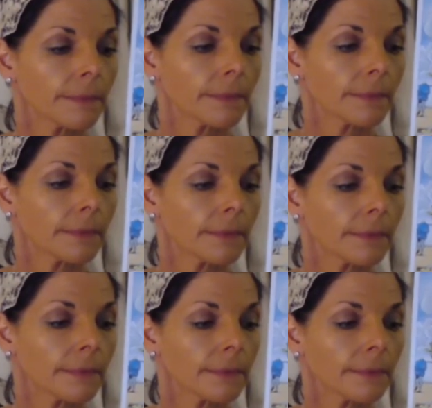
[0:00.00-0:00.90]

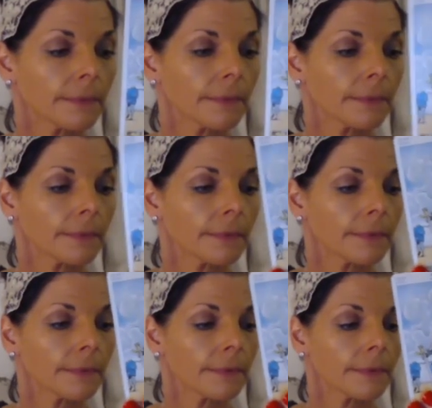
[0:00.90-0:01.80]
Nothing is said.